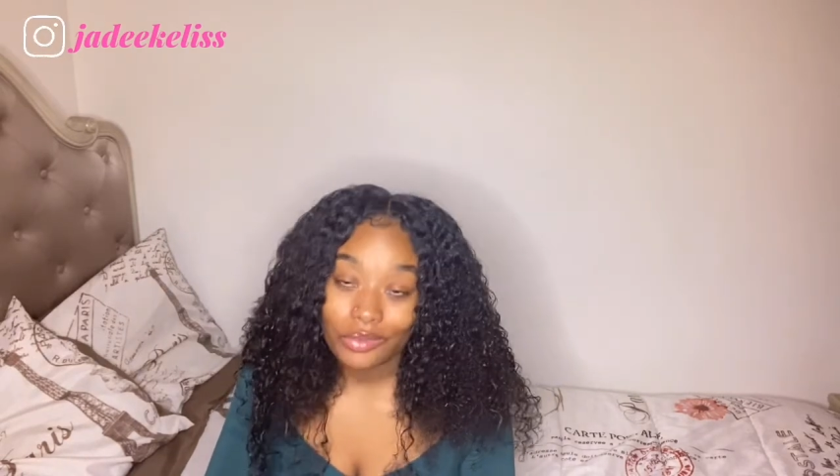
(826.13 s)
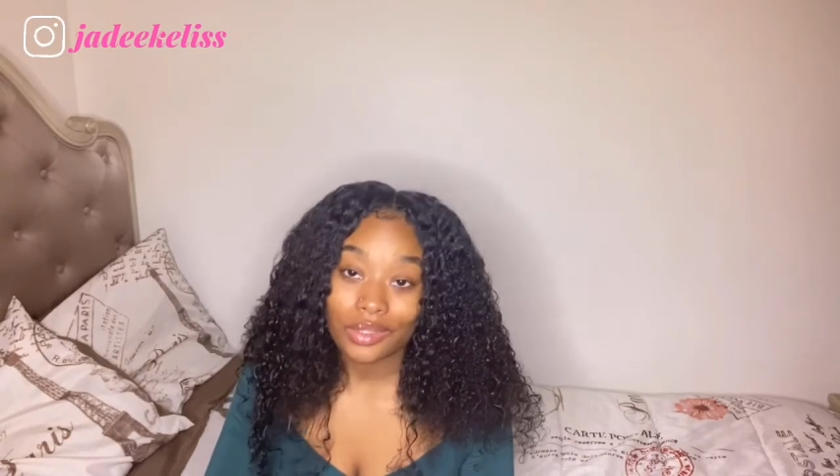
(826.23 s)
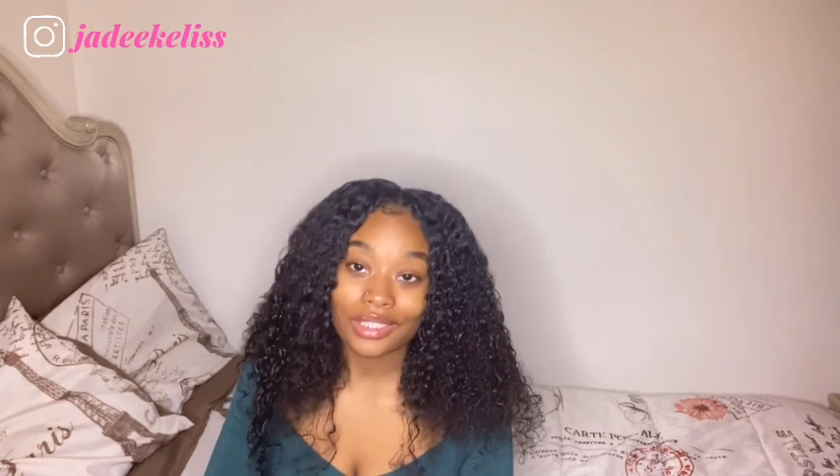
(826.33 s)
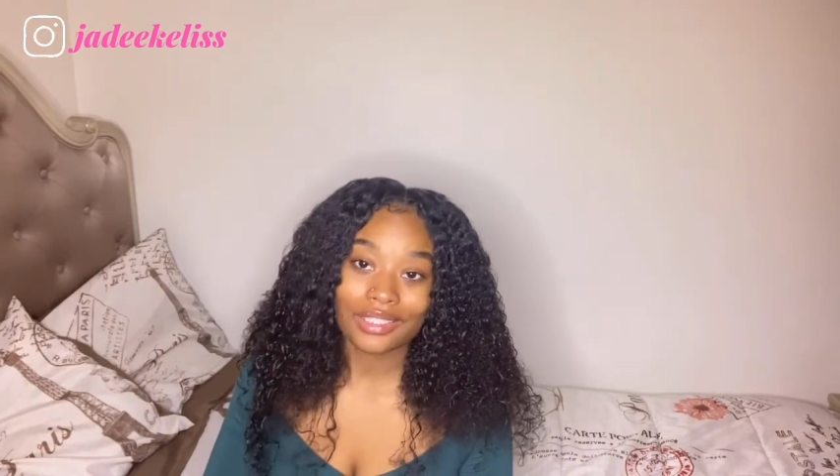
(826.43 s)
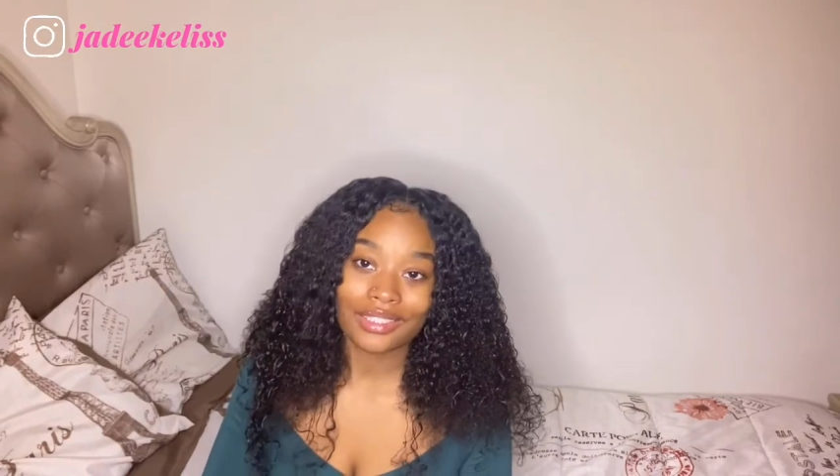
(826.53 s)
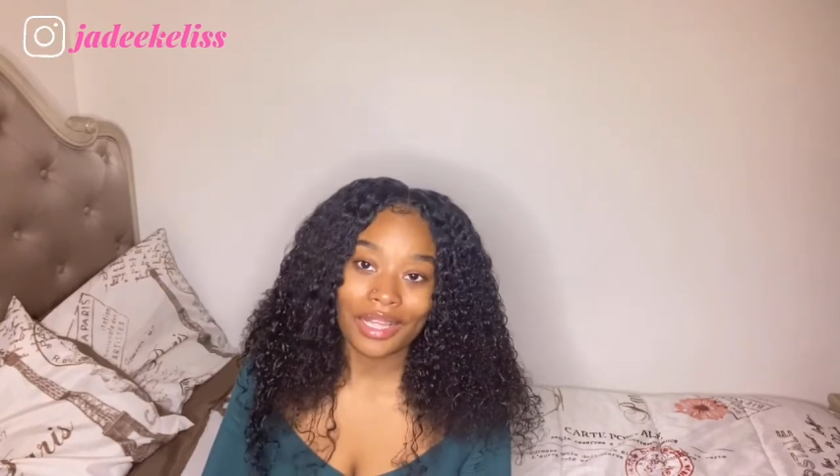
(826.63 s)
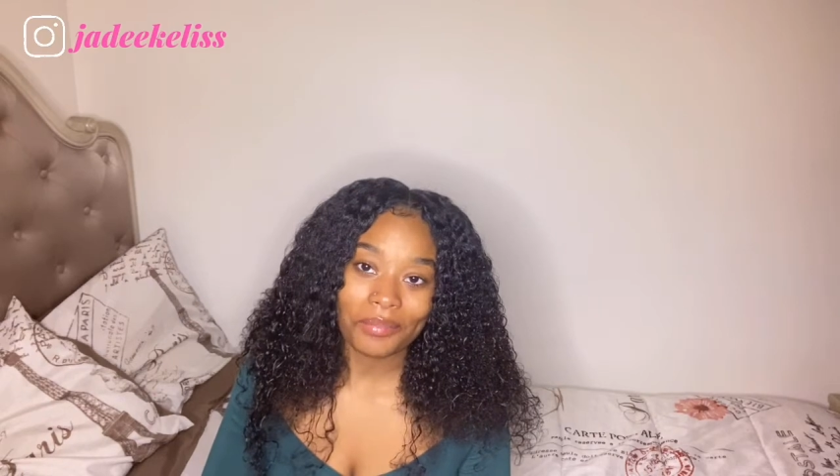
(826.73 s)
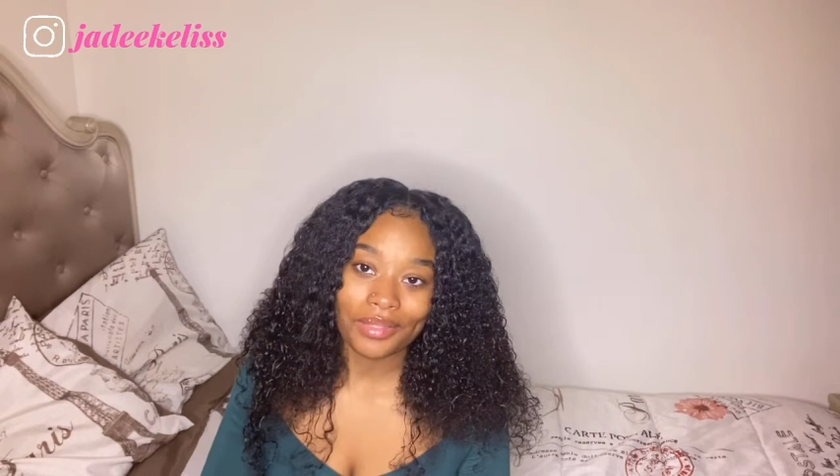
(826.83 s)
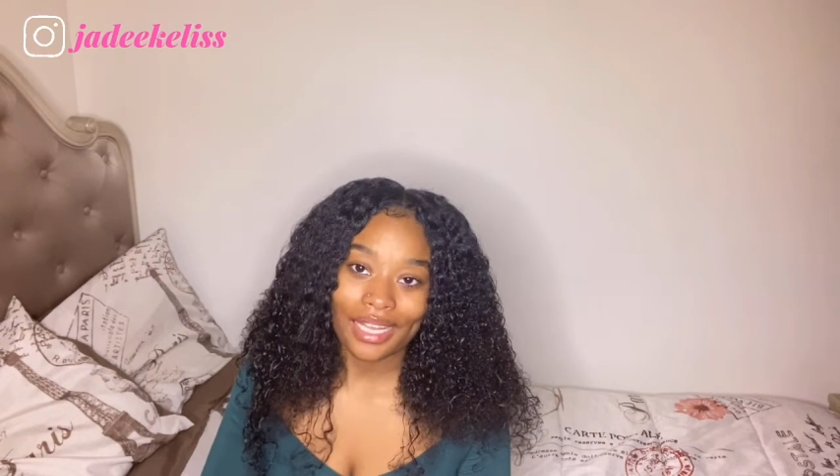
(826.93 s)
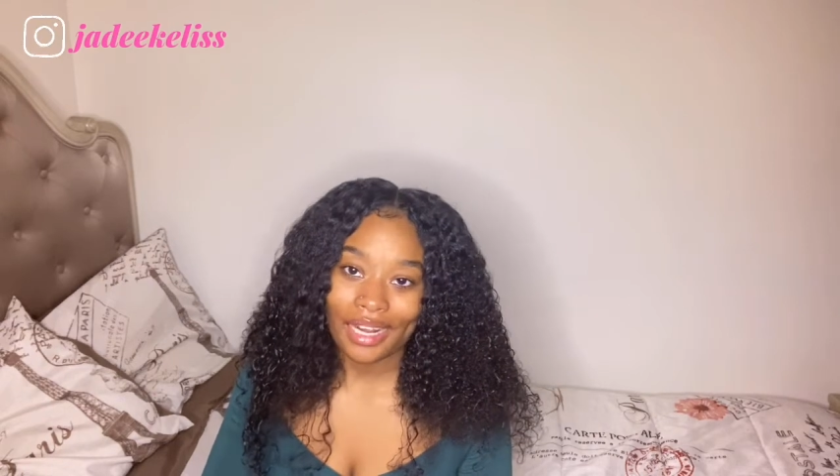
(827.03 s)
wanted to like
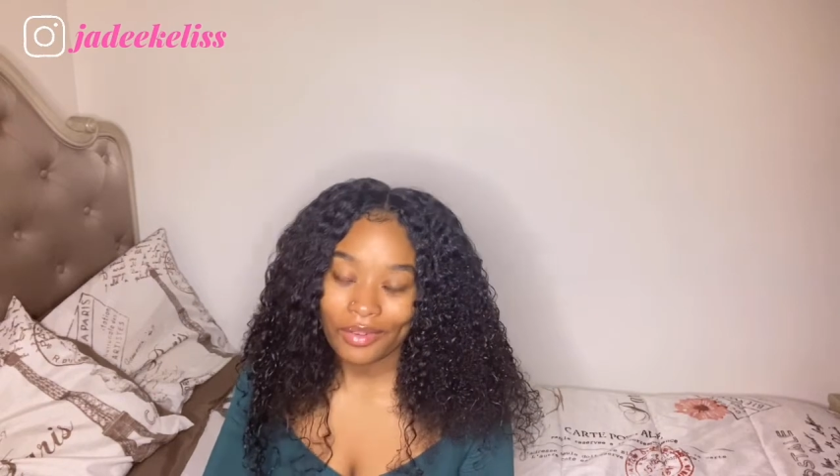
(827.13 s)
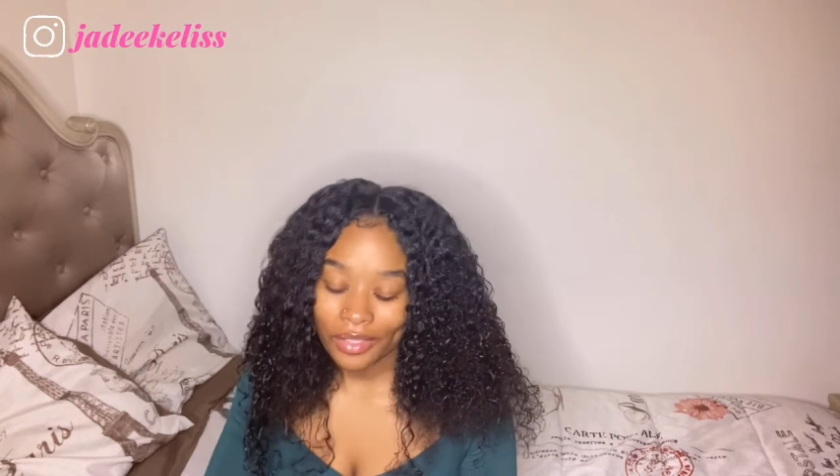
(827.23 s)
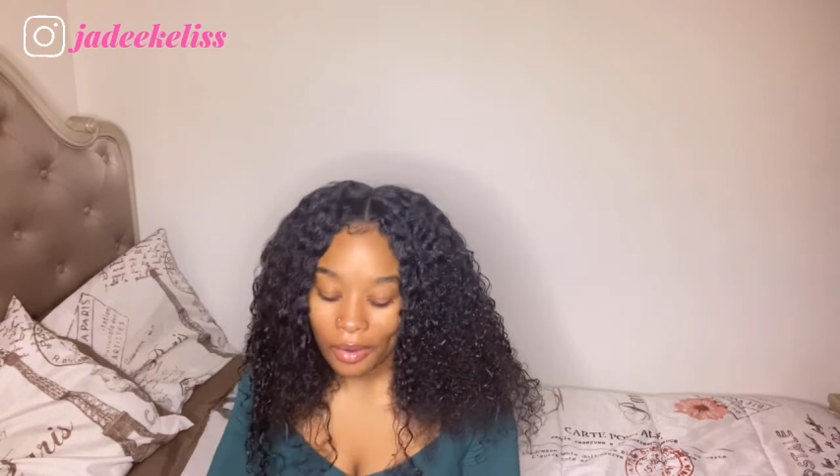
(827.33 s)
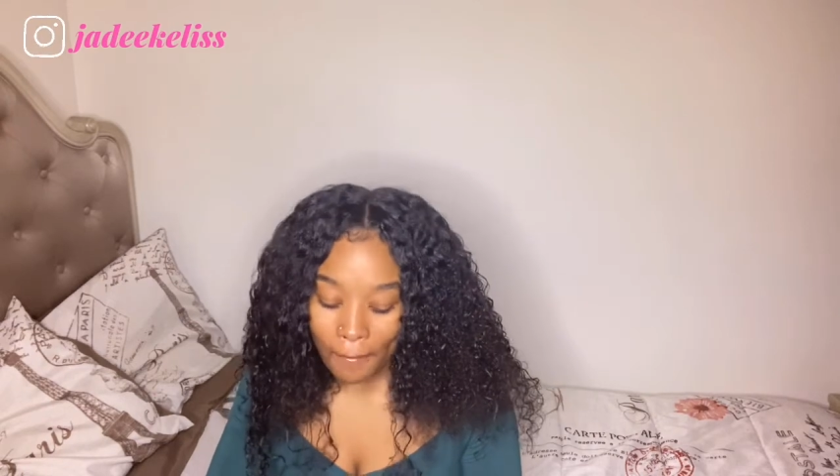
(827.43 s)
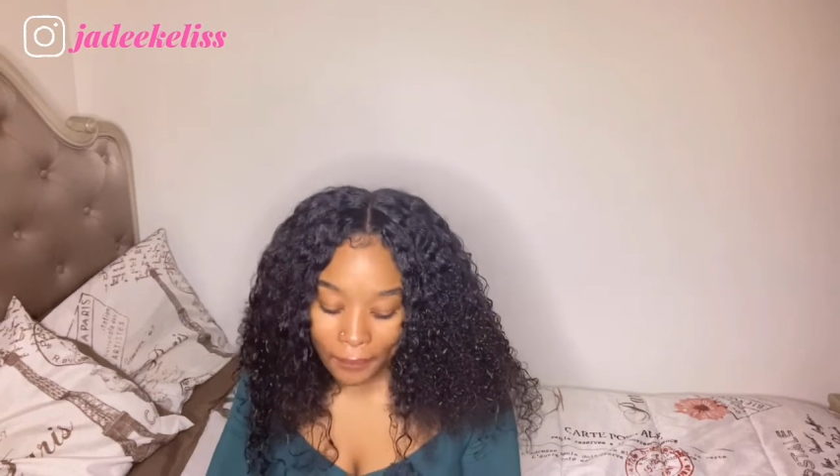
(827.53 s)
put that out there.